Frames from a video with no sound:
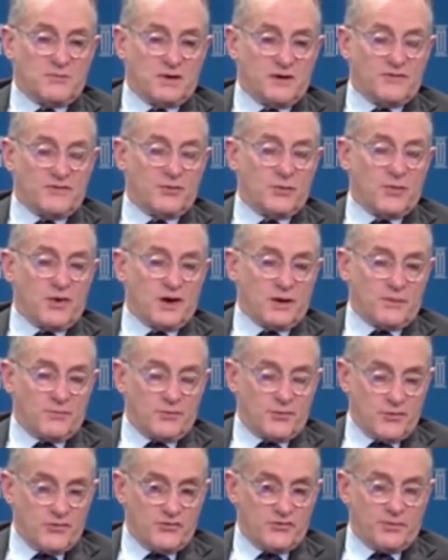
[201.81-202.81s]
But if you want to
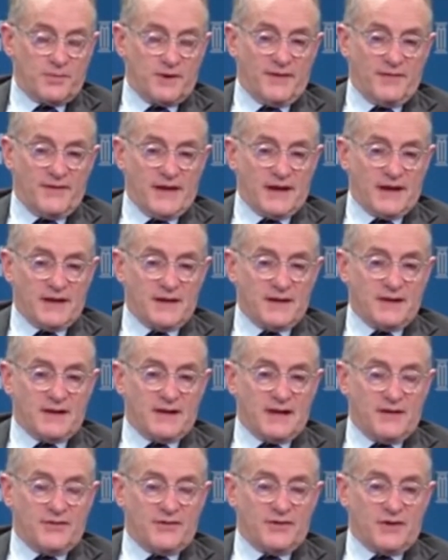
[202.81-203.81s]
improve upon that,
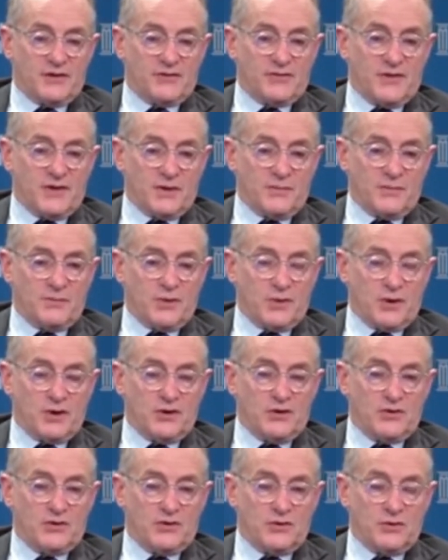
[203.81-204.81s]
I think it's very
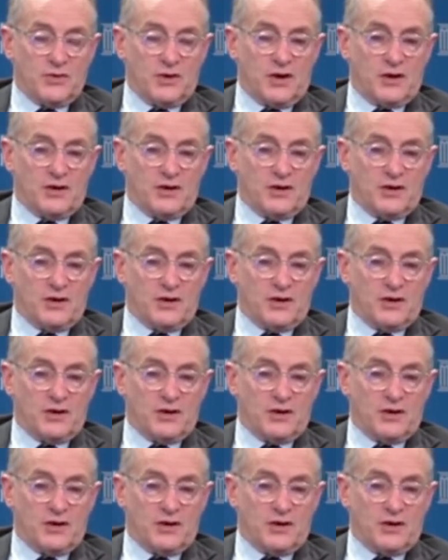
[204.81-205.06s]
important to